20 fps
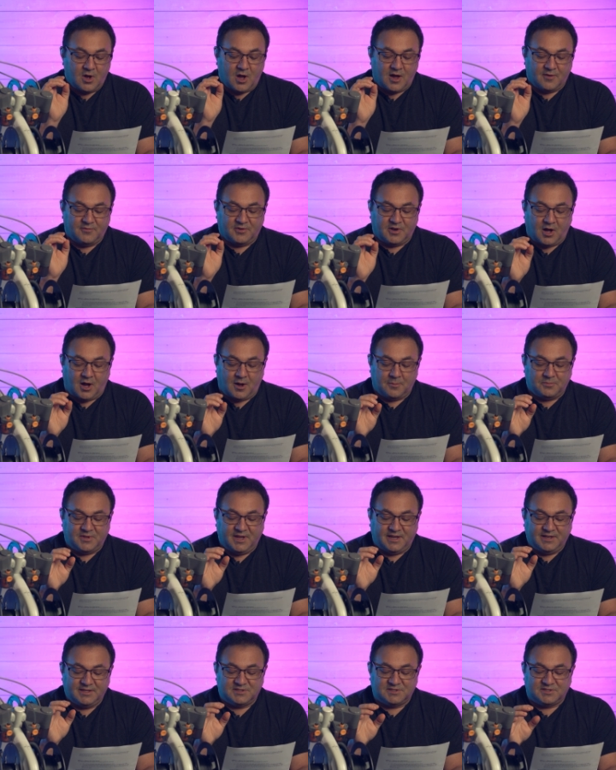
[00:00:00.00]
of an
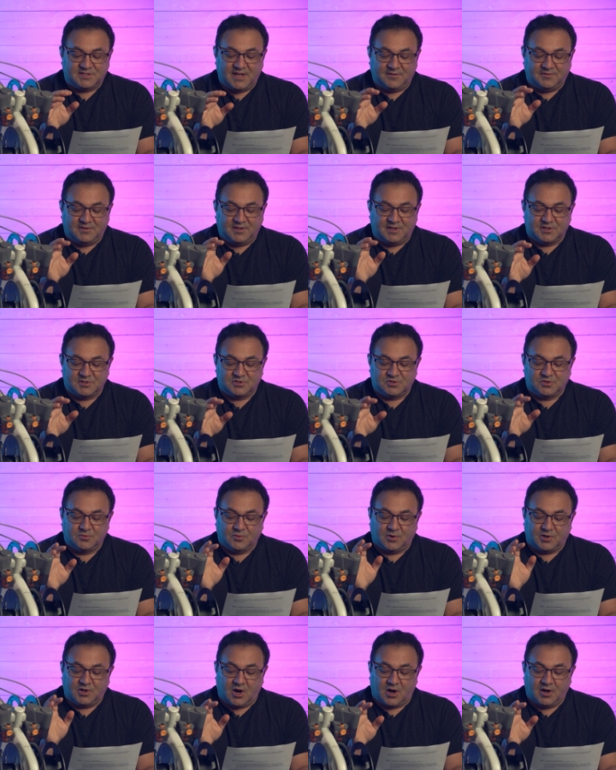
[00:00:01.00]
updated safety issue
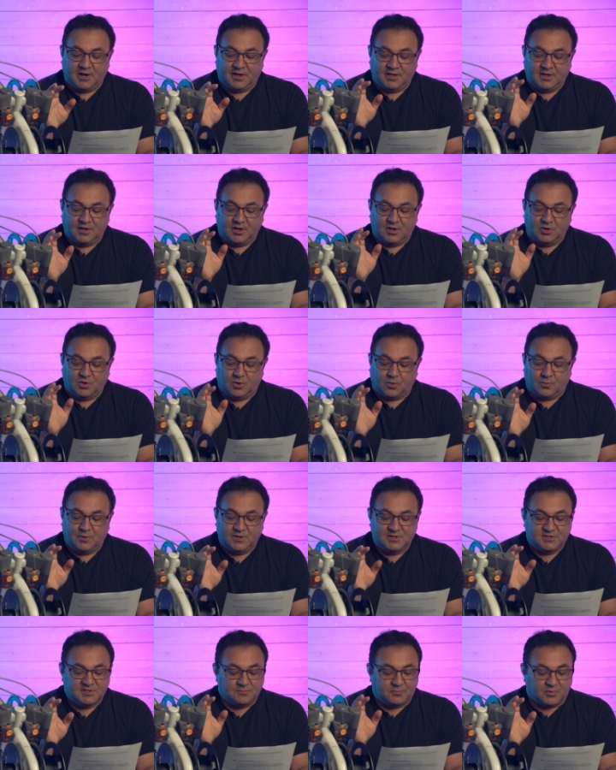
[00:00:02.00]
regarding your
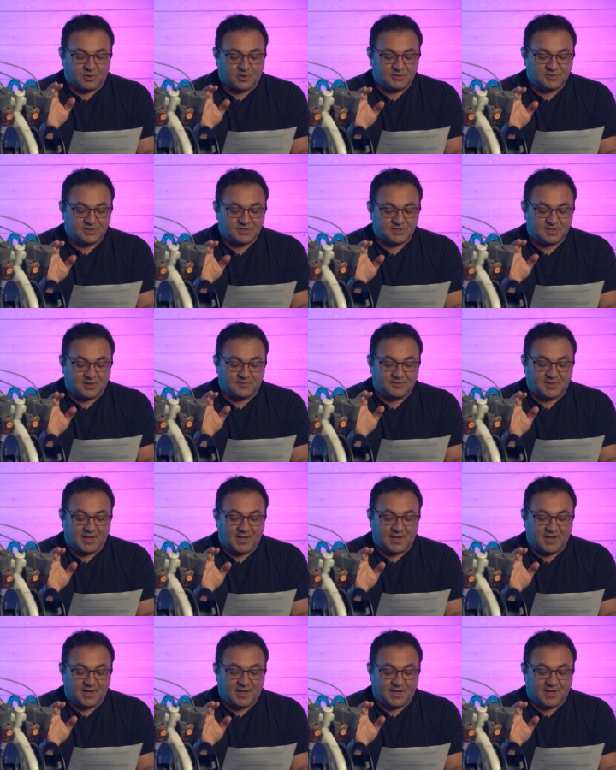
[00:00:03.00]
recent purchase of